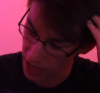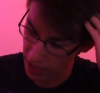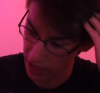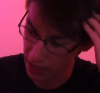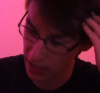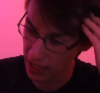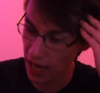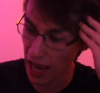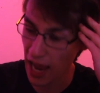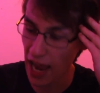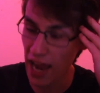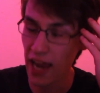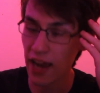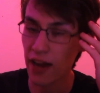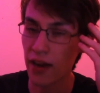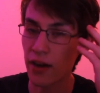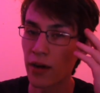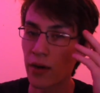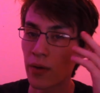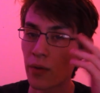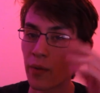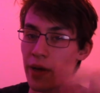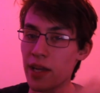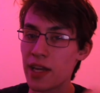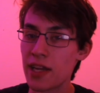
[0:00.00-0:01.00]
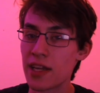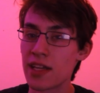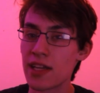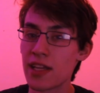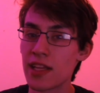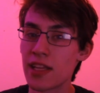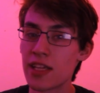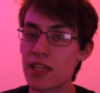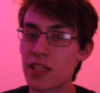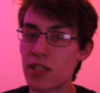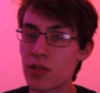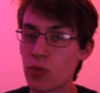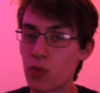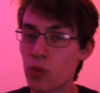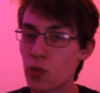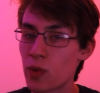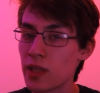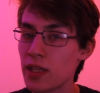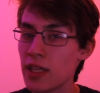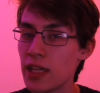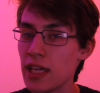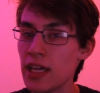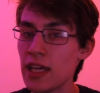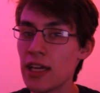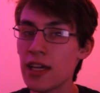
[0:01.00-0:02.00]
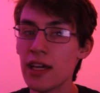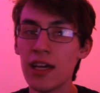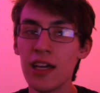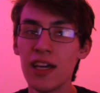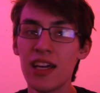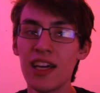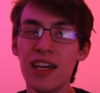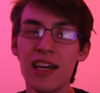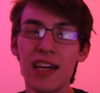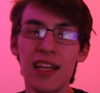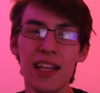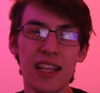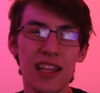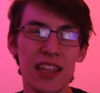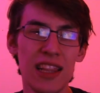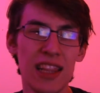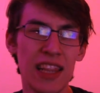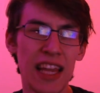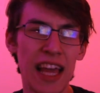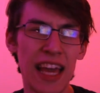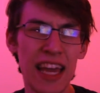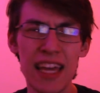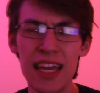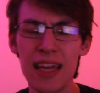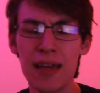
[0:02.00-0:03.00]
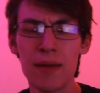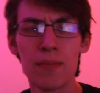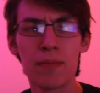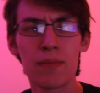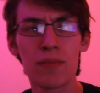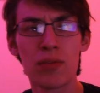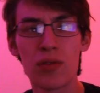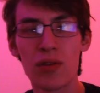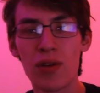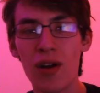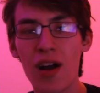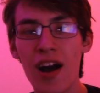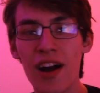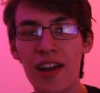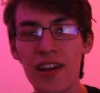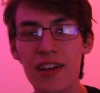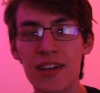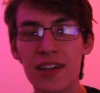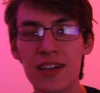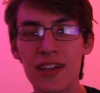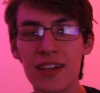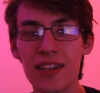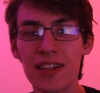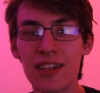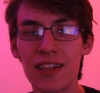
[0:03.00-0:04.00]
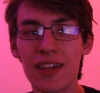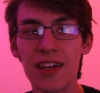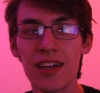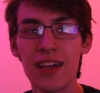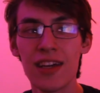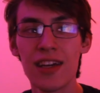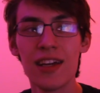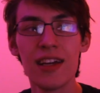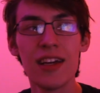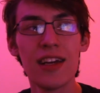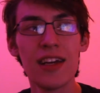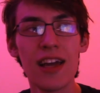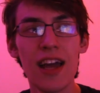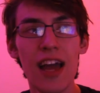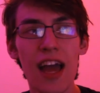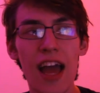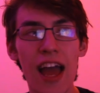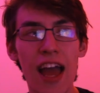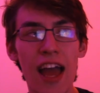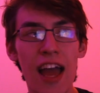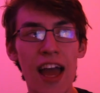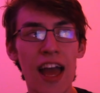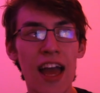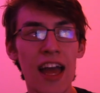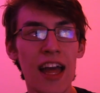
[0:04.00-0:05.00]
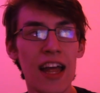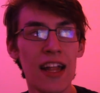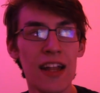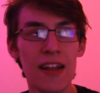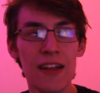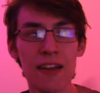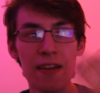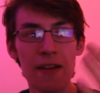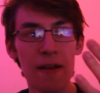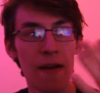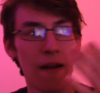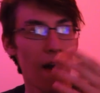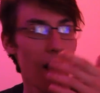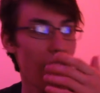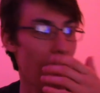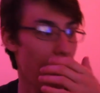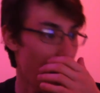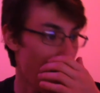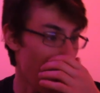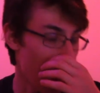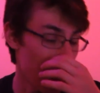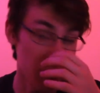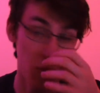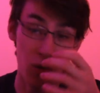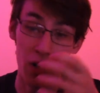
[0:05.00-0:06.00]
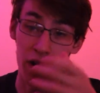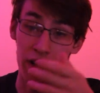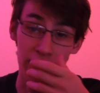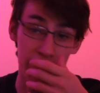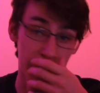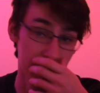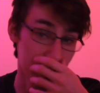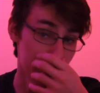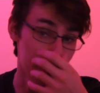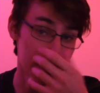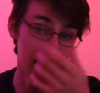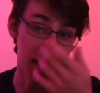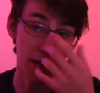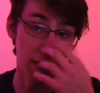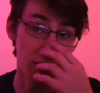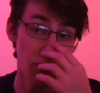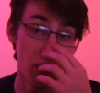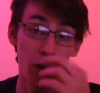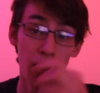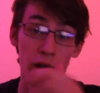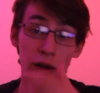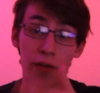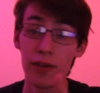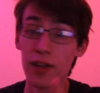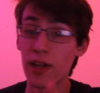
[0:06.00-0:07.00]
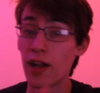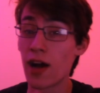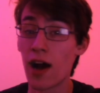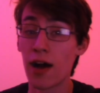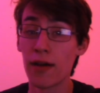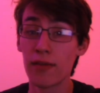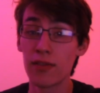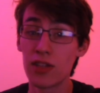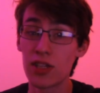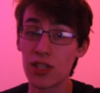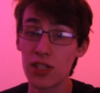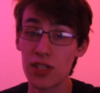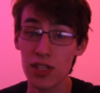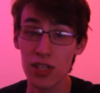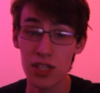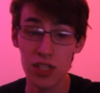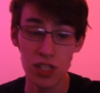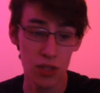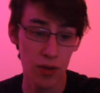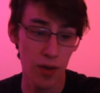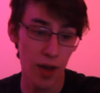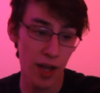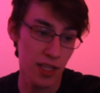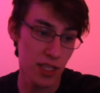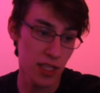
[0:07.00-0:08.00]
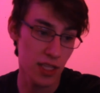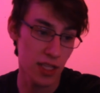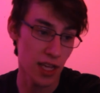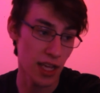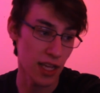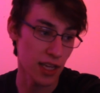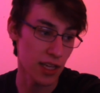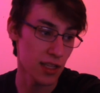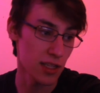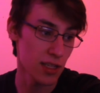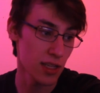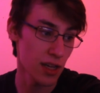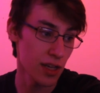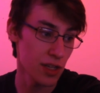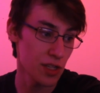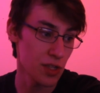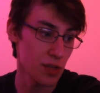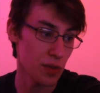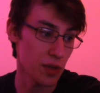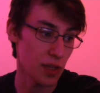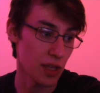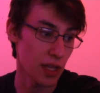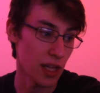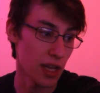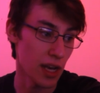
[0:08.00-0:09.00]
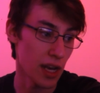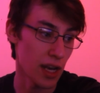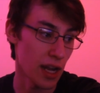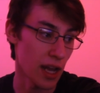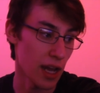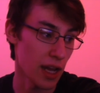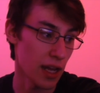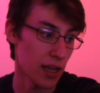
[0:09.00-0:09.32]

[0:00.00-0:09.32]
of care went into this really lame product, and I wanted to see more of it, obviously. So I stayed in touch with it, and